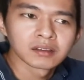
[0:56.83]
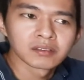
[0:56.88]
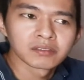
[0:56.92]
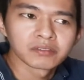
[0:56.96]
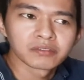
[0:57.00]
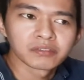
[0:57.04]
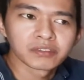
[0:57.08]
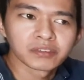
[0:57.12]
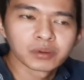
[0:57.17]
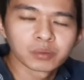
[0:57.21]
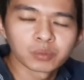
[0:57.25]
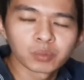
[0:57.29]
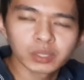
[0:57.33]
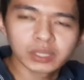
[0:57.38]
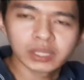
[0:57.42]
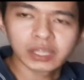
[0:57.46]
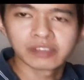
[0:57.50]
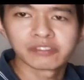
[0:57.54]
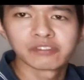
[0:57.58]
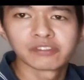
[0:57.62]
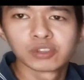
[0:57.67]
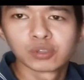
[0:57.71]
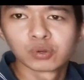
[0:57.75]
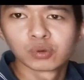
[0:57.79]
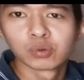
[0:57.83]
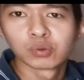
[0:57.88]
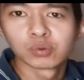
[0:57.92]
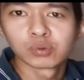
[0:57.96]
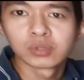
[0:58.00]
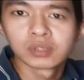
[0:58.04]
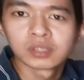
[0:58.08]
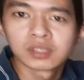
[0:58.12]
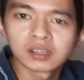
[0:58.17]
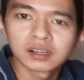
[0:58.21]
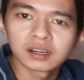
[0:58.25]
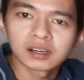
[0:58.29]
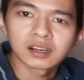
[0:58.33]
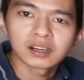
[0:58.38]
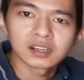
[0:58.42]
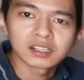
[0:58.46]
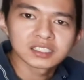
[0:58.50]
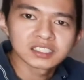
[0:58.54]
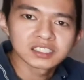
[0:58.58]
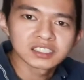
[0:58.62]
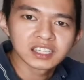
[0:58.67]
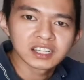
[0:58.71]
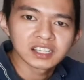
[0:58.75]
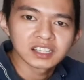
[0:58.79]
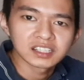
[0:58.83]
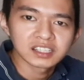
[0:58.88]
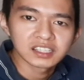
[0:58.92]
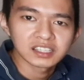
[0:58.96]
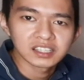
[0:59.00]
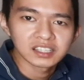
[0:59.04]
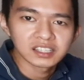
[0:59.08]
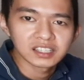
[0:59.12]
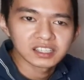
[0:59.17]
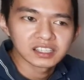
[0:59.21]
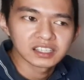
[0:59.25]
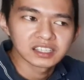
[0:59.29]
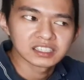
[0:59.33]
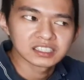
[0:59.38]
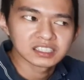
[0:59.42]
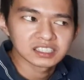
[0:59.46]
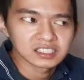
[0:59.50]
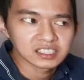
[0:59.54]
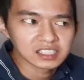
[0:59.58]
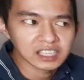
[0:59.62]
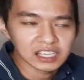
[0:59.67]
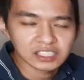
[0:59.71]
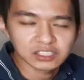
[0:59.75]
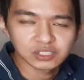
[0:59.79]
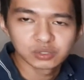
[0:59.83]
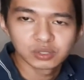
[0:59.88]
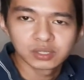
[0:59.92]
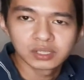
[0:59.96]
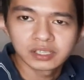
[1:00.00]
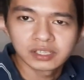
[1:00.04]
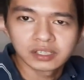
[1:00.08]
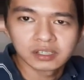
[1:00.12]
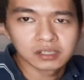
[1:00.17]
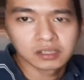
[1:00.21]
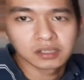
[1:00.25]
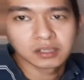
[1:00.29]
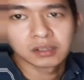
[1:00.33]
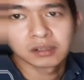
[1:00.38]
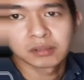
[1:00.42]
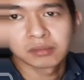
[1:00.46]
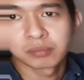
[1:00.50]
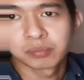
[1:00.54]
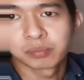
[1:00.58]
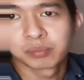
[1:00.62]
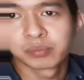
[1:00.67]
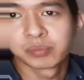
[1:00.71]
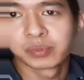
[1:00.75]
from what I've known, Celt isn't actually a